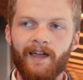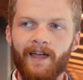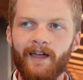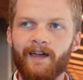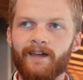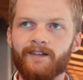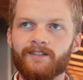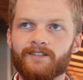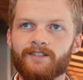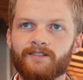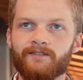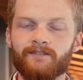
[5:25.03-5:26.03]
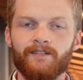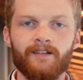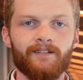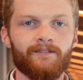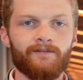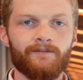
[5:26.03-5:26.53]
and
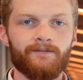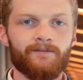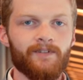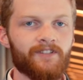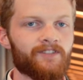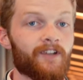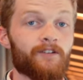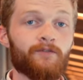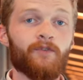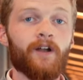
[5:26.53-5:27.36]
like instead of